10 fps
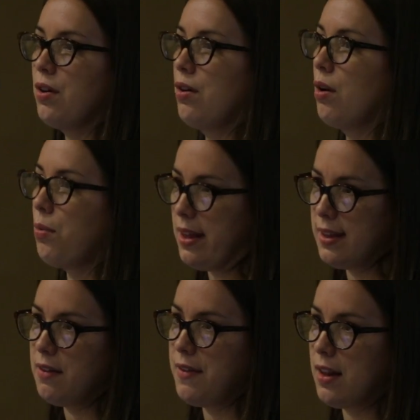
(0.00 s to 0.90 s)
with her are
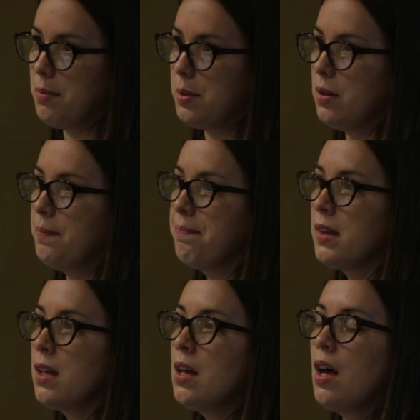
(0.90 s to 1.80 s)
widely available
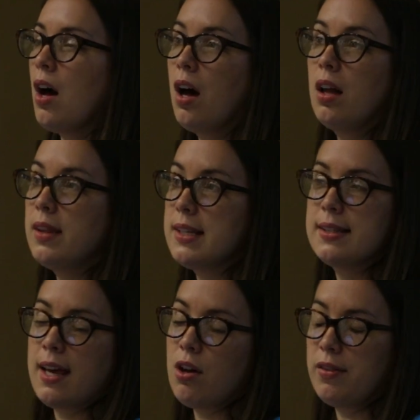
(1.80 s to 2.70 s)
on
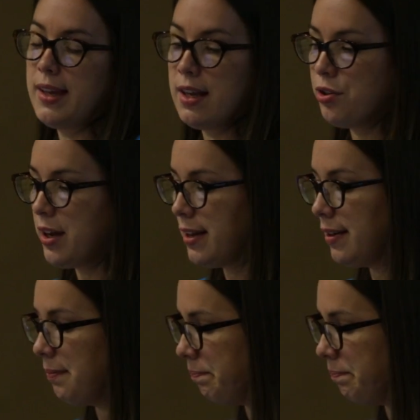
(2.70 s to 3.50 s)
this thing called the internet.